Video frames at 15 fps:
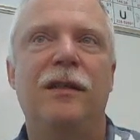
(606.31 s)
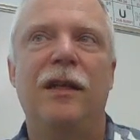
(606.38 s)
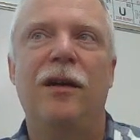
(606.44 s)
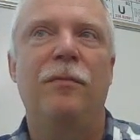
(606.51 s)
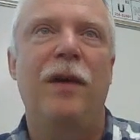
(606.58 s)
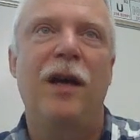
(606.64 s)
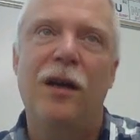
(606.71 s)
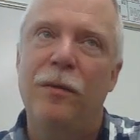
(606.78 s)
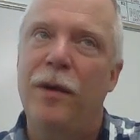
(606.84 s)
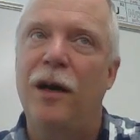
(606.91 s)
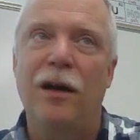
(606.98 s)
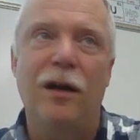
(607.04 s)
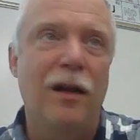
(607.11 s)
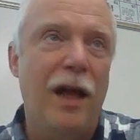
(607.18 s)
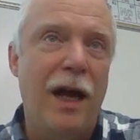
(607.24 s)
They don't make them out
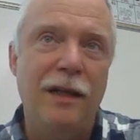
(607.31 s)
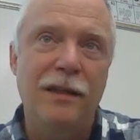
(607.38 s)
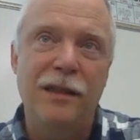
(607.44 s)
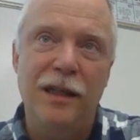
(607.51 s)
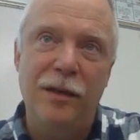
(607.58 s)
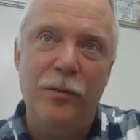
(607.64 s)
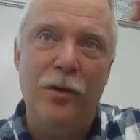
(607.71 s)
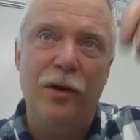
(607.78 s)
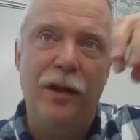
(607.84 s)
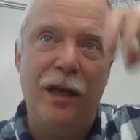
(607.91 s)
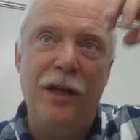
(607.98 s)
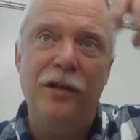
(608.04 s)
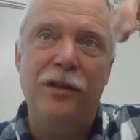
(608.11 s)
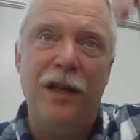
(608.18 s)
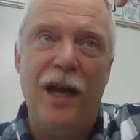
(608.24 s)
of glass anymore. They
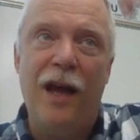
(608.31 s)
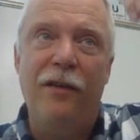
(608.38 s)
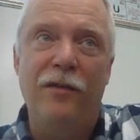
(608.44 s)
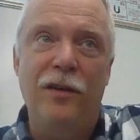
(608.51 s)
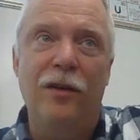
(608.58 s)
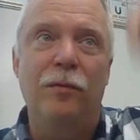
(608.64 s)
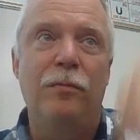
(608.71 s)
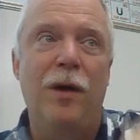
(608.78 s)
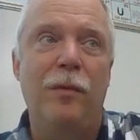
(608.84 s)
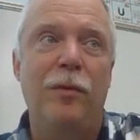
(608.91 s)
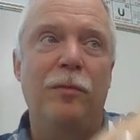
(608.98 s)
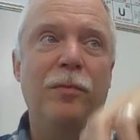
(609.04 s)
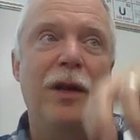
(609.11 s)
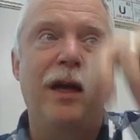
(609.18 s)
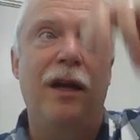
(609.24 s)
used to have little bubble
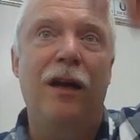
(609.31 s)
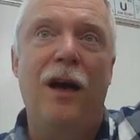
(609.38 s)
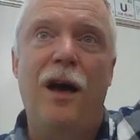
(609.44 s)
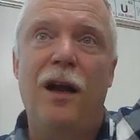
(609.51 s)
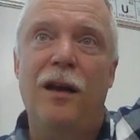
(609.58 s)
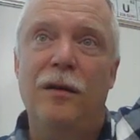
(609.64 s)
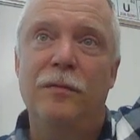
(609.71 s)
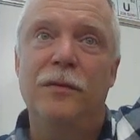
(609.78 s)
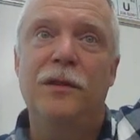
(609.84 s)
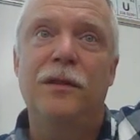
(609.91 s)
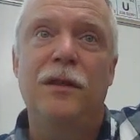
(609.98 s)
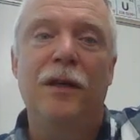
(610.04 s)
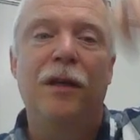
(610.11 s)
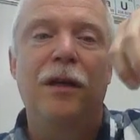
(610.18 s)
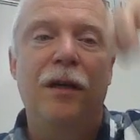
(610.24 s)
plate columns
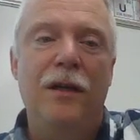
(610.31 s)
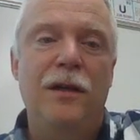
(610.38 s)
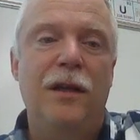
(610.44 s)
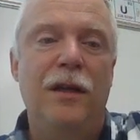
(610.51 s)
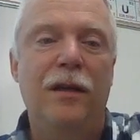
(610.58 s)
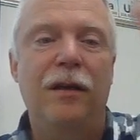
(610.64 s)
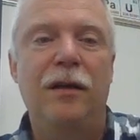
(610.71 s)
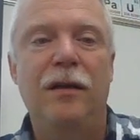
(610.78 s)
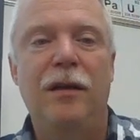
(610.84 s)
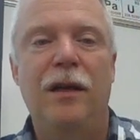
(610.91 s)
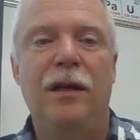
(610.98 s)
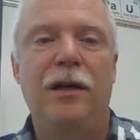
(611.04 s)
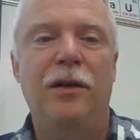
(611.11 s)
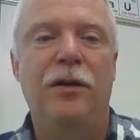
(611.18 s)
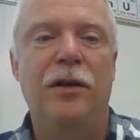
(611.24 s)
that,
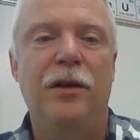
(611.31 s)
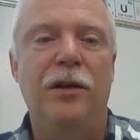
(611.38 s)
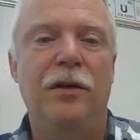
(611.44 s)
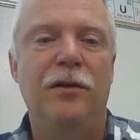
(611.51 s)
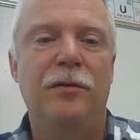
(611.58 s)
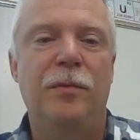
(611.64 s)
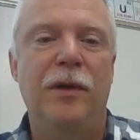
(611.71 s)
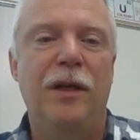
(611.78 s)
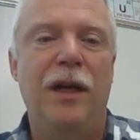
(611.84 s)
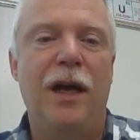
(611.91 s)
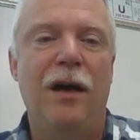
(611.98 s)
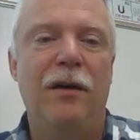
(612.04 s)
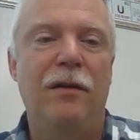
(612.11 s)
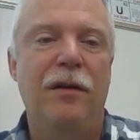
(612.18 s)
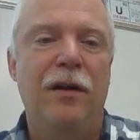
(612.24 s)
that you could use, but
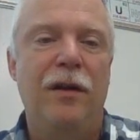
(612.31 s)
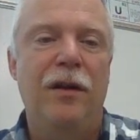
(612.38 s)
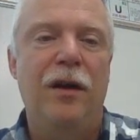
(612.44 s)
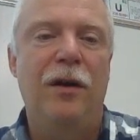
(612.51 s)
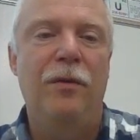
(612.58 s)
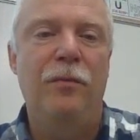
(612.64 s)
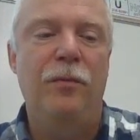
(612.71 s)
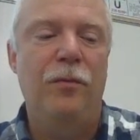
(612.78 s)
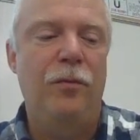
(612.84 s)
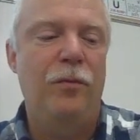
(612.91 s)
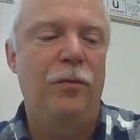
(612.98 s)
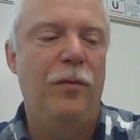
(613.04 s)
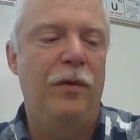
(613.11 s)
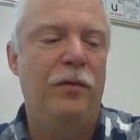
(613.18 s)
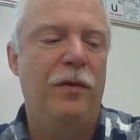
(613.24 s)
now um,
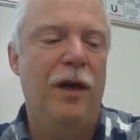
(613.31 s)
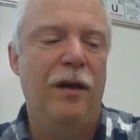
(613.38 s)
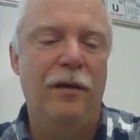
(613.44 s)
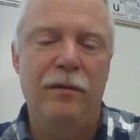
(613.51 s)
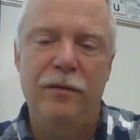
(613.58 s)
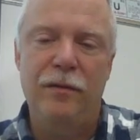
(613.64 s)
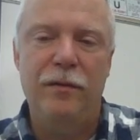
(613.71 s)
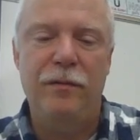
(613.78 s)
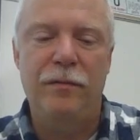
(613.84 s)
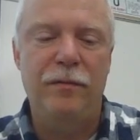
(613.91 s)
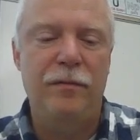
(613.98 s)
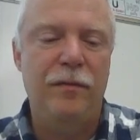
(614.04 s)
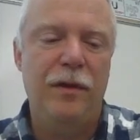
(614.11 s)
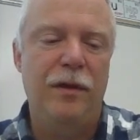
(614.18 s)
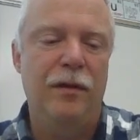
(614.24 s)
we've got,
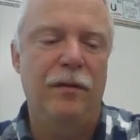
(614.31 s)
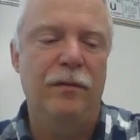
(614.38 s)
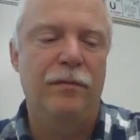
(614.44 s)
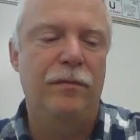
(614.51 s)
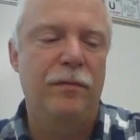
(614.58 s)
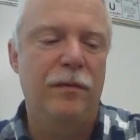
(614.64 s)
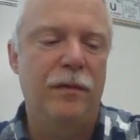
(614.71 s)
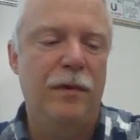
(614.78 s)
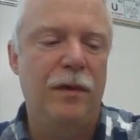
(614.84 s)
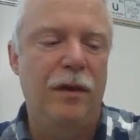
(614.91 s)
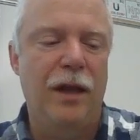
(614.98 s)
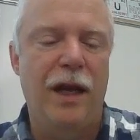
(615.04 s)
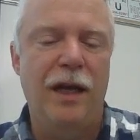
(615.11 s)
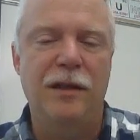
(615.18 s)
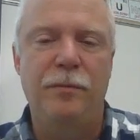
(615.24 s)
you know,
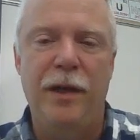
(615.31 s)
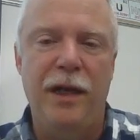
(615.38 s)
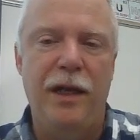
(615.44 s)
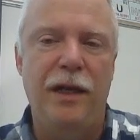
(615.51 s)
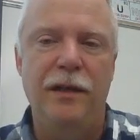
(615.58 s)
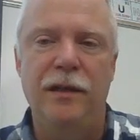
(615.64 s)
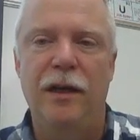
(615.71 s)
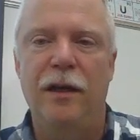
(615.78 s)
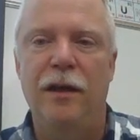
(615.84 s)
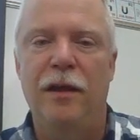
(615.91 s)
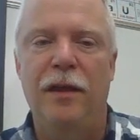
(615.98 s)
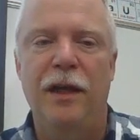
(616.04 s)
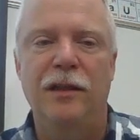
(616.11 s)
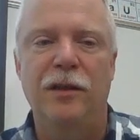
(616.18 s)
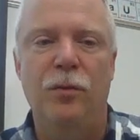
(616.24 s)
glass beads and other
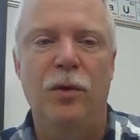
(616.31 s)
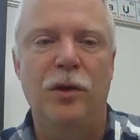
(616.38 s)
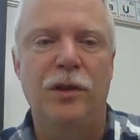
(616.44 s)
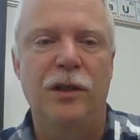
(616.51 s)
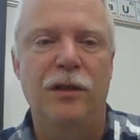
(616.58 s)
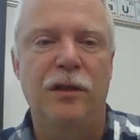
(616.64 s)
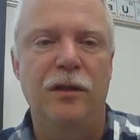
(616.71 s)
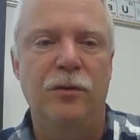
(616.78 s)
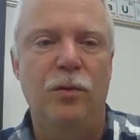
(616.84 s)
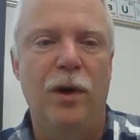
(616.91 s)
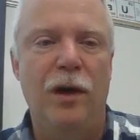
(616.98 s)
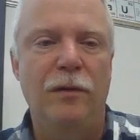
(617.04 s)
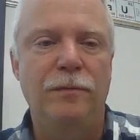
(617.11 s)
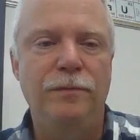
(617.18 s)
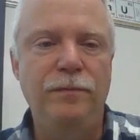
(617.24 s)
things that work just as well.